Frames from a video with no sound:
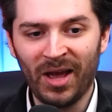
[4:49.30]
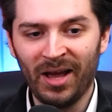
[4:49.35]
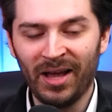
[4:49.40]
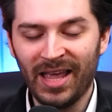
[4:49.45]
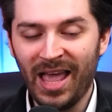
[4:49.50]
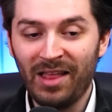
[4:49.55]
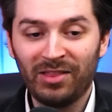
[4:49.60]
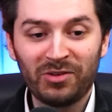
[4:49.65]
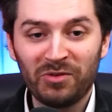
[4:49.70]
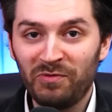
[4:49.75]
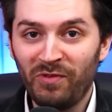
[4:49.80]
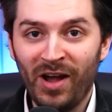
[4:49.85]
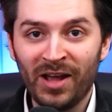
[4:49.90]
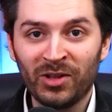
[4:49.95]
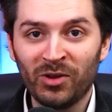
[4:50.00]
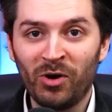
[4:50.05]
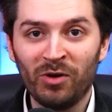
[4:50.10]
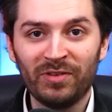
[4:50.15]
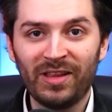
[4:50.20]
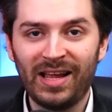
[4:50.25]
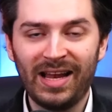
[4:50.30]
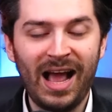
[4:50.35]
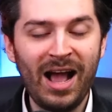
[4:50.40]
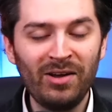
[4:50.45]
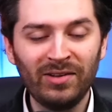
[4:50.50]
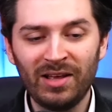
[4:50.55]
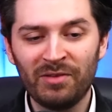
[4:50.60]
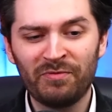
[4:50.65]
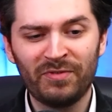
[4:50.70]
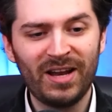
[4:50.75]
yeah, to find all of that
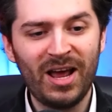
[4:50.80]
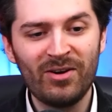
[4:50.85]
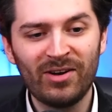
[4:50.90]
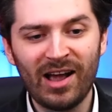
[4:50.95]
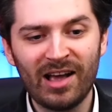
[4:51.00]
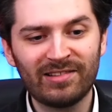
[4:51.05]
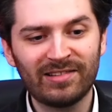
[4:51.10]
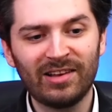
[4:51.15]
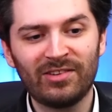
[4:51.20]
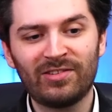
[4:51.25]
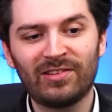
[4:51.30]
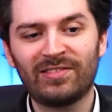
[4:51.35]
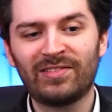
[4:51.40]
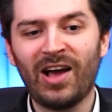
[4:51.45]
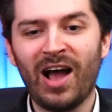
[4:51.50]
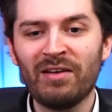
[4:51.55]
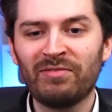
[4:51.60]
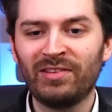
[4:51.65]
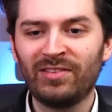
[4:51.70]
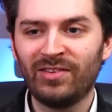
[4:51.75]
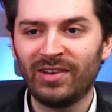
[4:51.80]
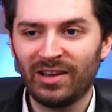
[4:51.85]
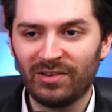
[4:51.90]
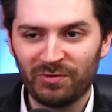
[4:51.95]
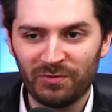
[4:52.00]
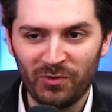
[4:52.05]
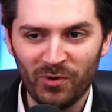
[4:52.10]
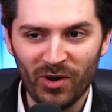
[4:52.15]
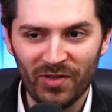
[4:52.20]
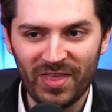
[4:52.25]
out. And for now, guys, let's just dive into this
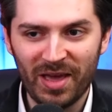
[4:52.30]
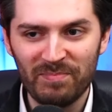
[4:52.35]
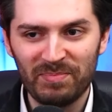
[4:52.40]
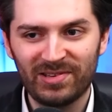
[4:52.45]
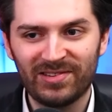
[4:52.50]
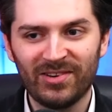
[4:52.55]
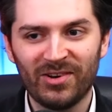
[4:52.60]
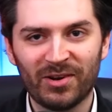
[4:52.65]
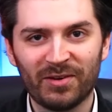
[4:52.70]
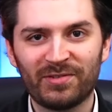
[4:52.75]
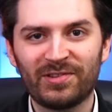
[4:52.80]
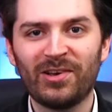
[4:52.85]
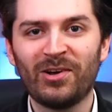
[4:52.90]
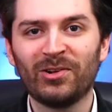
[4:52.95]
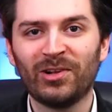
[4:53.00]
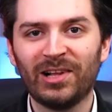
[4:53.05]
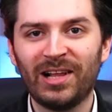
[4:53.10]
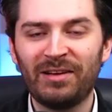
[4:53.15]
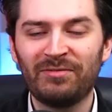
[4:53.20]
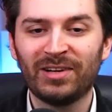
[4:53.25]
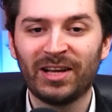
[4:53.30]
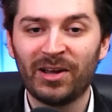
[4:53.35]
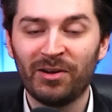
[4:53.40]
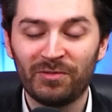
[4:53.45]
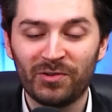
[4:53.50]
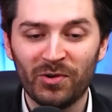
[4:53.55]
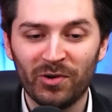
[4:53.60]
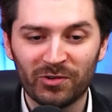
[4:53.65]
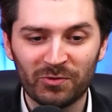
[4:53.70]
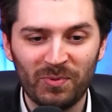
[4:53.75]
fourth episode of Solo Leveling. Of
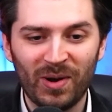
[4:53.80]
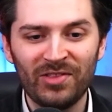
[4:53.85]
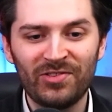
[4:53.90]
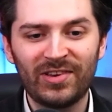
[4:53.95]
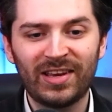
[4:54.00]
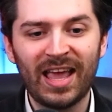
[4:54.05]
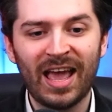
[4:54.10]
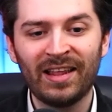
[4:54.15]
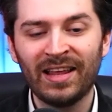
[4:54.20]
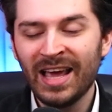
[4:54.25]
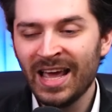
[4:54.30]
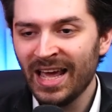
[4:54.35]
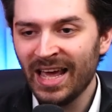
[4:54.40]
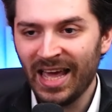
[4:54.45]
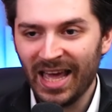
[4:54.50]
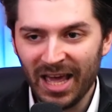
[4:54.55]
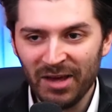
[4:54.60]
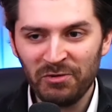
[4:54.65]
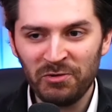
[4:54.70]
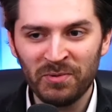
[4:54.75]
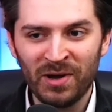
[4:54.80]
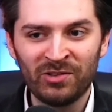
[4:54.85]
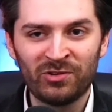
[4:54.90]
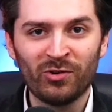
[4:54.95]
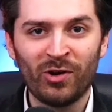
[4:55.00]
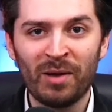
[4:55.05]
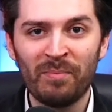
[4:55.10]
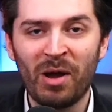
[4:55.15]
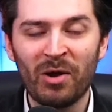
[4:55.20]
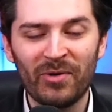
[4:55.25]
course, once again, if you
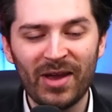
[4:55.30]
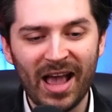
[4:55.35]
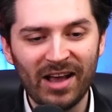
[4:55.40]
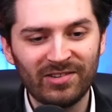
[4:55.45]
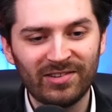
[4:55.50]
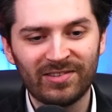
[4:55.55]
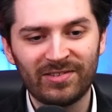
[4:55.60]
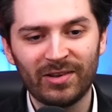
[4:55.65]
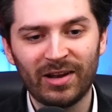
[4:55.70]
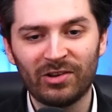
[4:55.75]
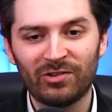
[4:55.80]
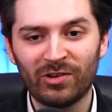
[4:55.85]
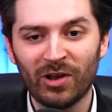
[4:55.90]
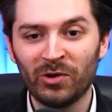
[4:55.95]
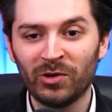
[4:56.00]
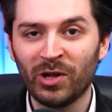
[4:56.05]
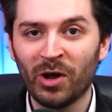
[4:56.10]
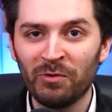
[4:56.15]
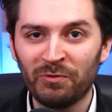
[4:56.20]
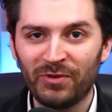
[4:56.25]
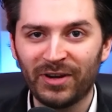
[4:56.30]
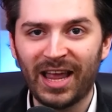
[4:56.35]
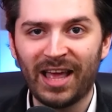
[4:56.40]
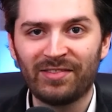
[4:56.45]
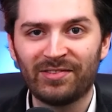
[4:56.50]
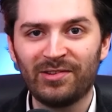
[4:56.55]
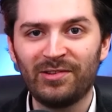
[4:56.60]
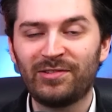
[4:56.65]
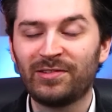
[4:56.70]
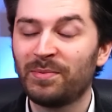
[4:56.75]
enjoy my reactions to the show, don't forget
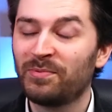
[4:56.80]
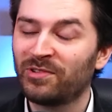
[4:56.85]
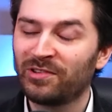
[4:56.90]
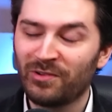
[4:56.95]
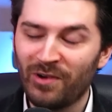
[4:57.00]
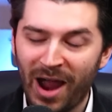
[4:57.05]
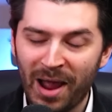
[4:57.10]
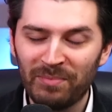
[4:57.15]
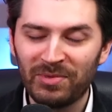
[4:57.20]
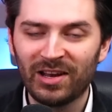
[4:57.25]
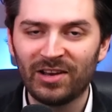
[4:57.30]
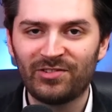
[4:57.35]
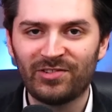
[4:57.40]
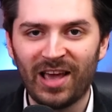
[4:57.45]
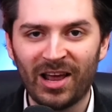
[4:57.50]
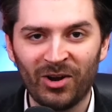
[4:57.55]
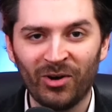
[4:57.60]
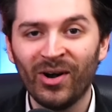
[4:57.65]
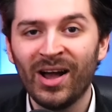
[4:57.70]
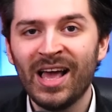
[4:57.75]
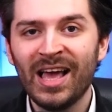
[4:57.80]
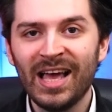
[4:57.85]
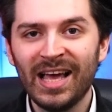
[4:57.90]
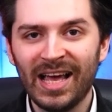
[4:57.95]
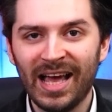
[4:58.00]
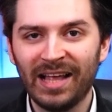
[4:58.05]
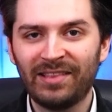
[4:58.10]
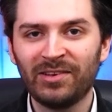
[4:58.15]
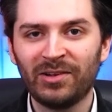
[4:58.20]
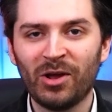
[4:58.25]
to subscribe to the channel,
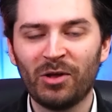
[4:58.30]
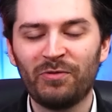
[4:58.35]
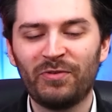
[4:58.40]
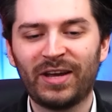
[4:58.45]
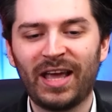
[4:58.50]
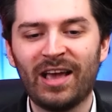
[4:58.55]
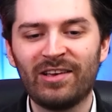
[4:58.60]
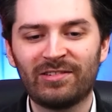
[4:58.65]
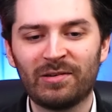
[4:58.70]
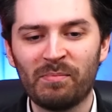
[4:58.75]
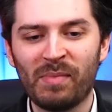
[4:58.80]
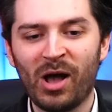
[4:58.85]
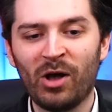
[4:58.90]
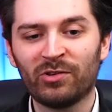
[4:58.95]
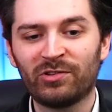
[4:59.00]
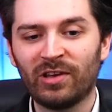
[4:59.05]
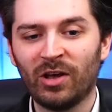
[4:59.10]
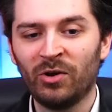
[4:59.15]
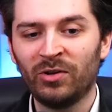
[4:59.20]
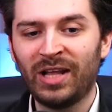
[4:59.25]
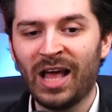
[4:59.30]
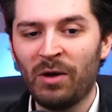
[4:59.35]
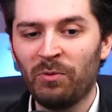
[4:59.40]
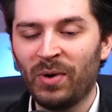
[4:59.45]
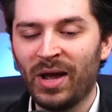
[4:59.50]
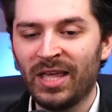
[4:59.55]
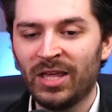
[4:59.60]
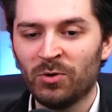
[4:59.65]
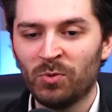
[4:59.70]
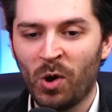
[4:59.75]
hit the notification bell so that way
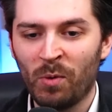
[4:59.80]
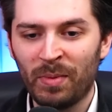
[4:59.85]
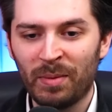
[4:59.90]
you won't